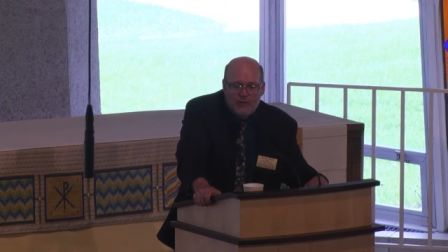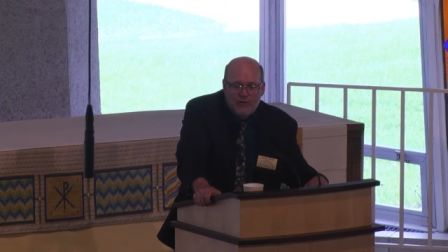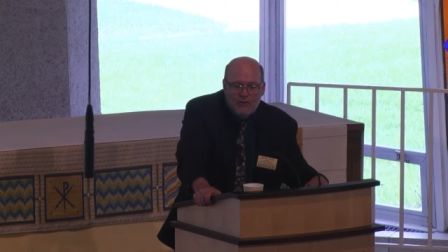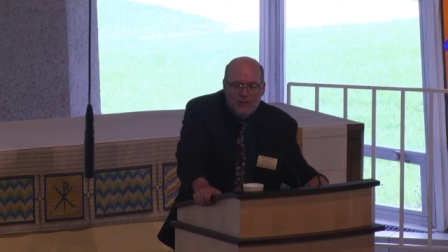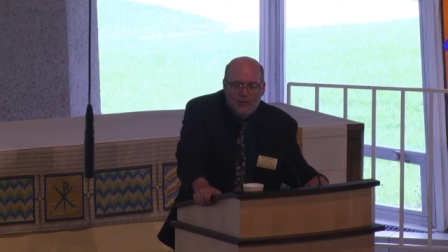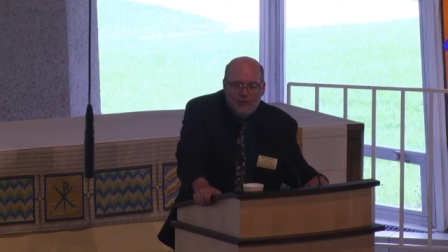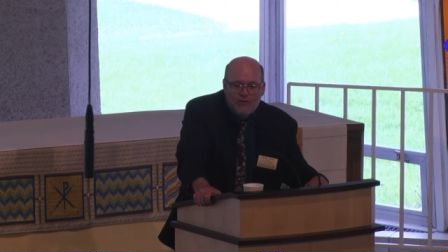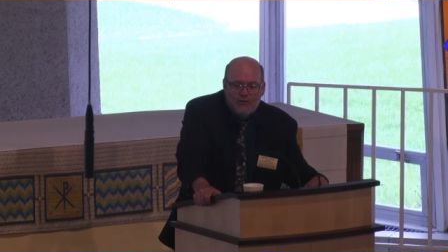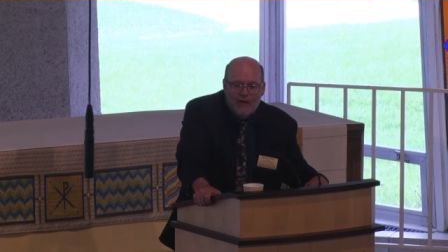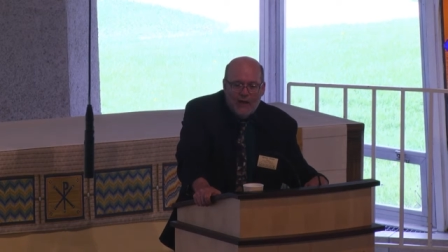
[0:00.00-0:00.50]

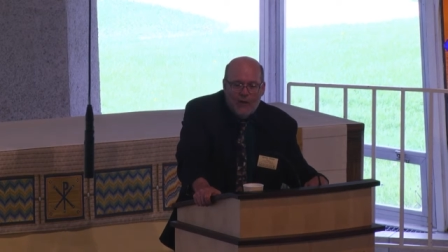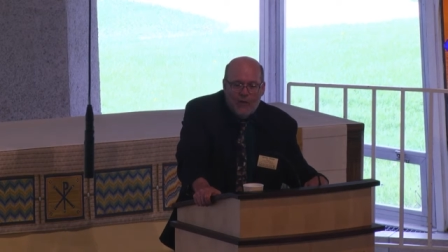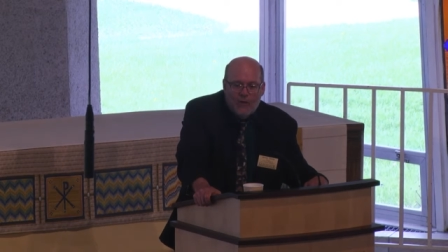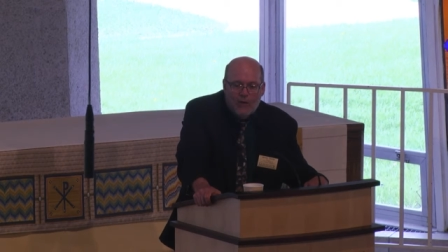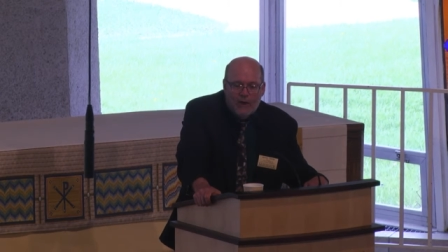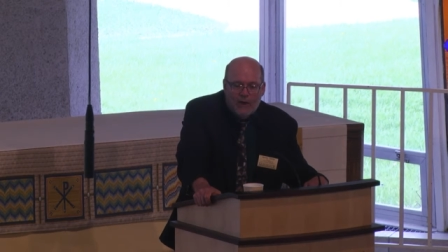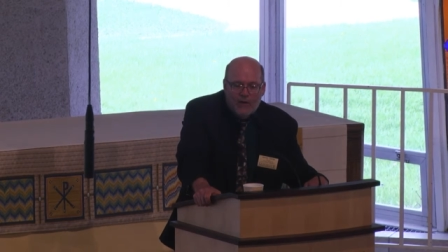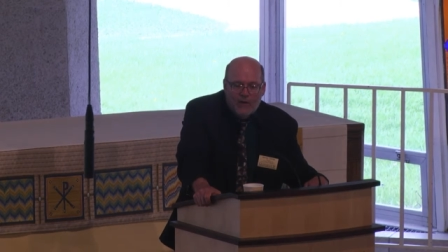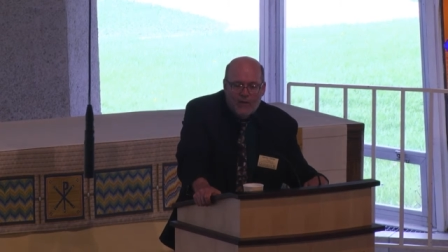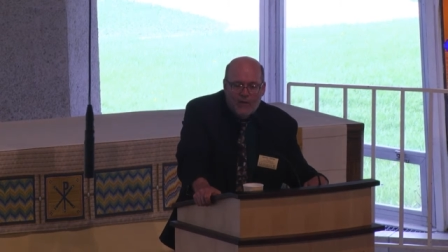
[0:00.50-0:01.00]
use that
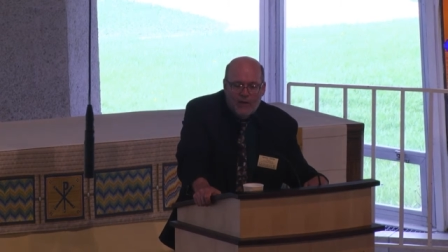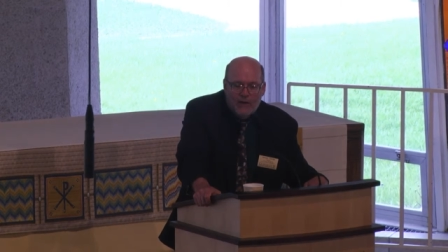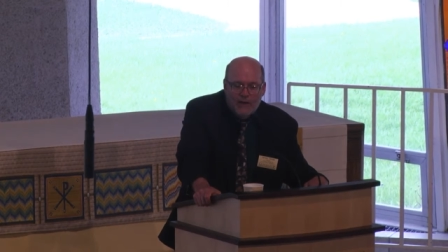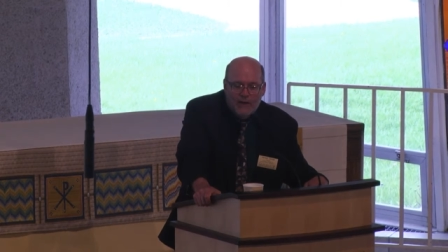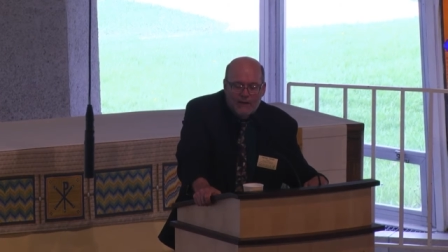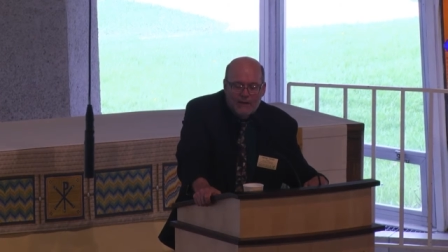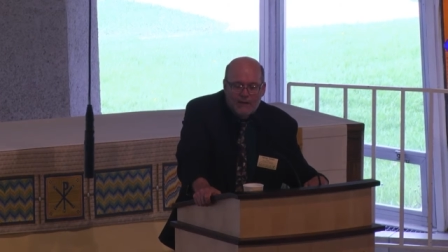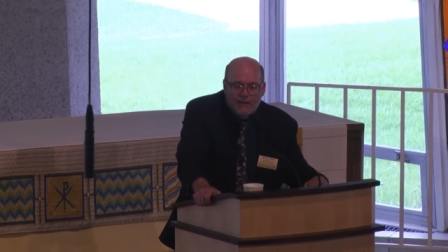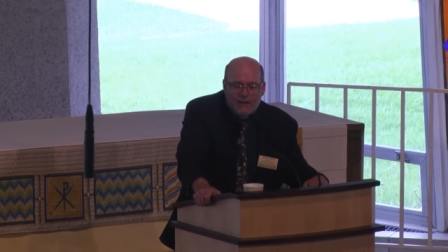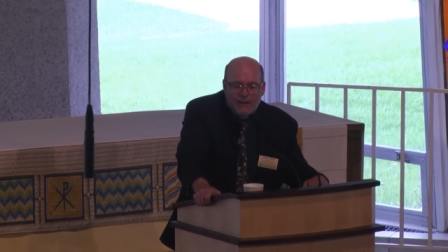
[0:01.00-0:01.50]
water
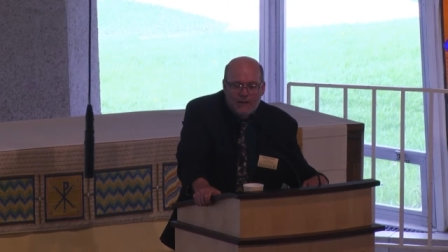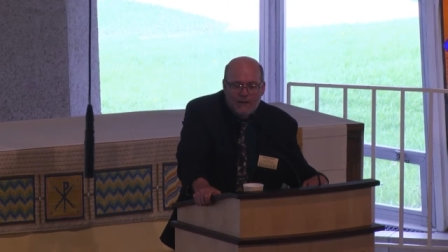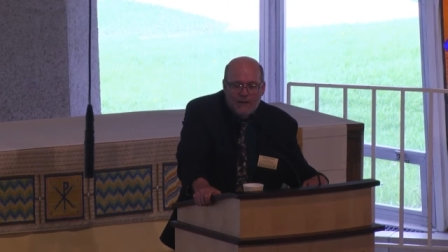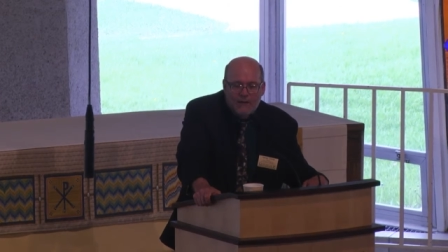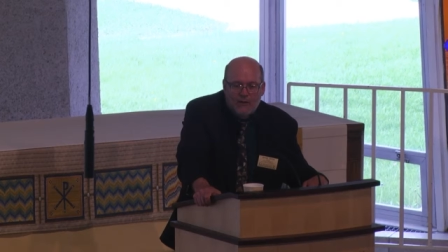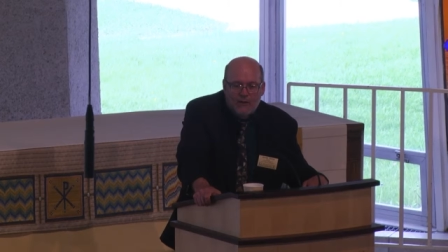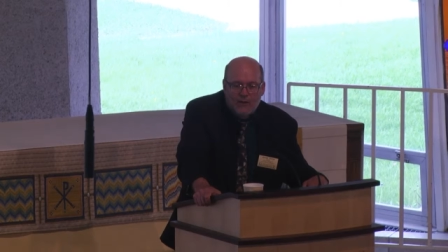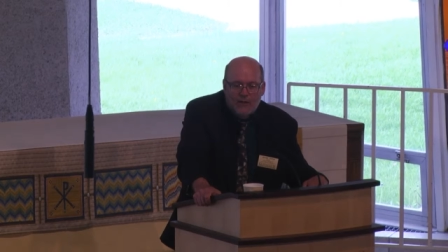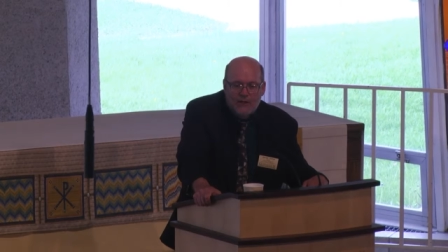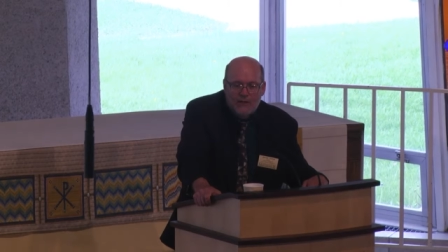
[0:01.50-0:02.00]
right in
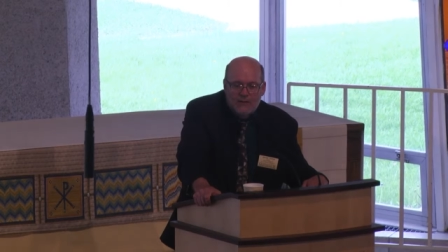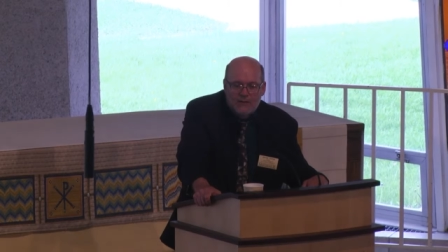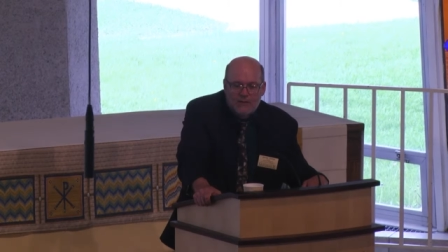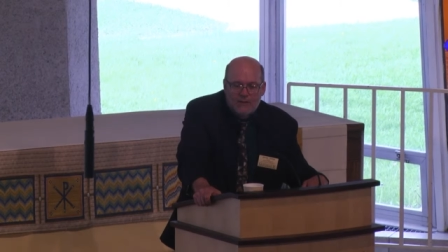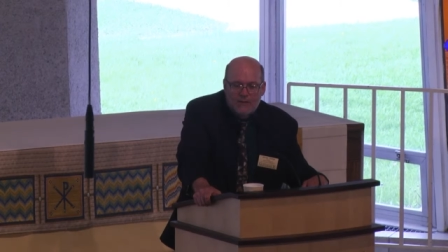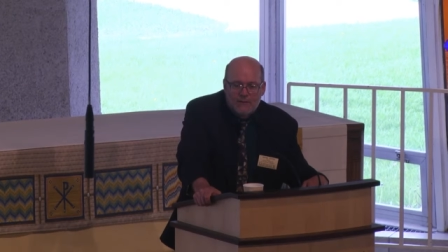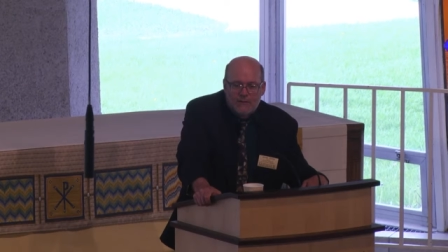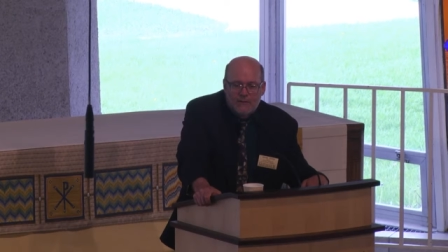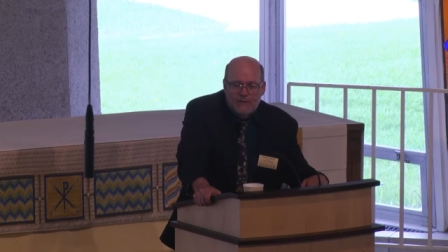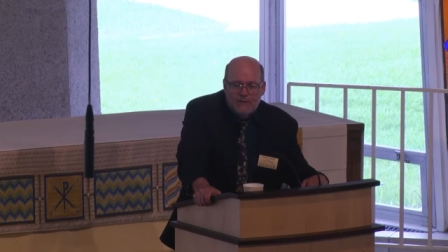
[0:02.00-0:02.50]

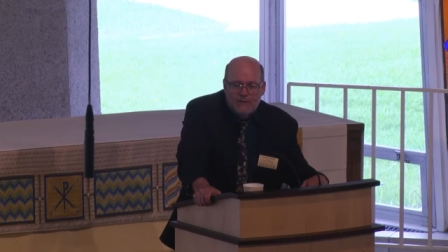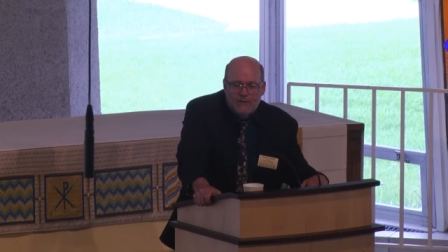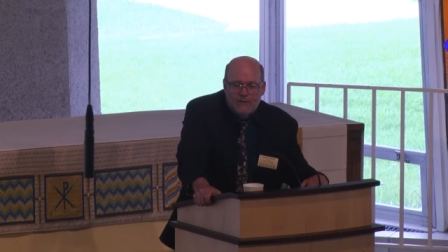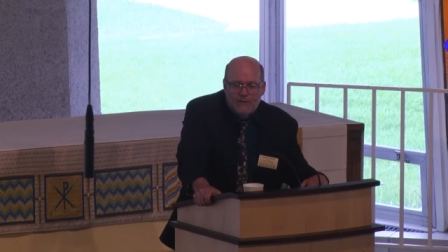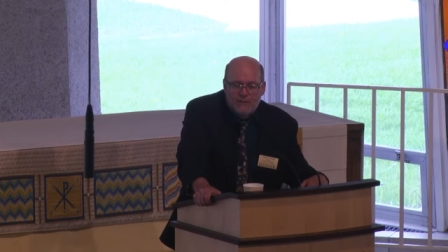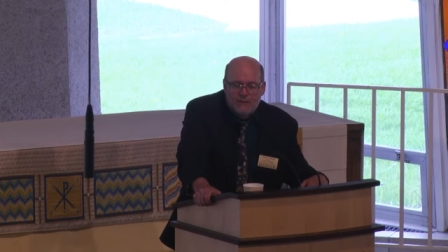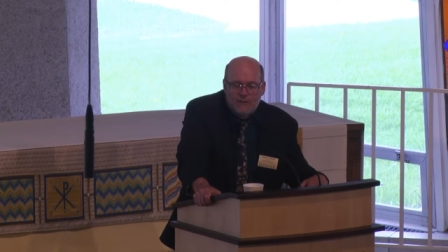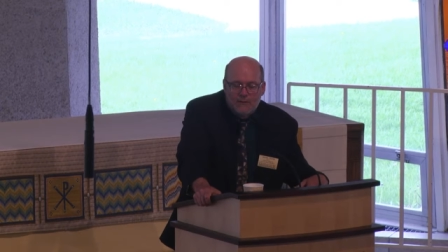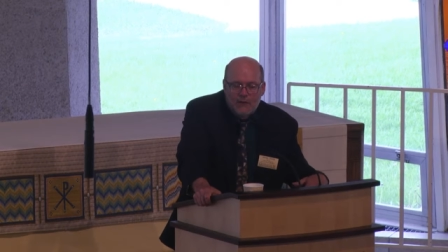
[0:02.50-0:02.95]
irrigation,